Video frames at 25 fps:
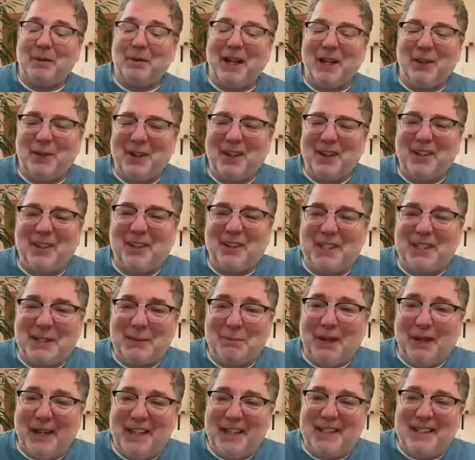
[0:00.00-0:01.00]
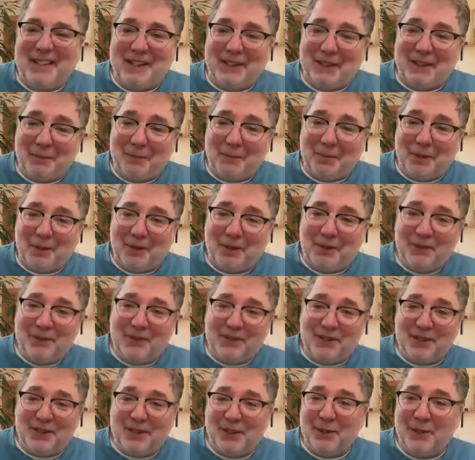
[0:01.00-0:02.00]
By the way, there's space in your
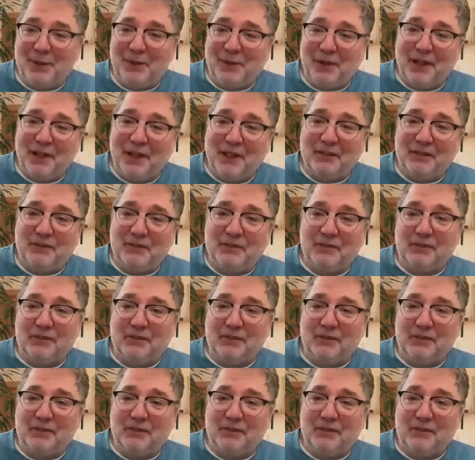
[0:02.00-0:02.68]
bones too, right?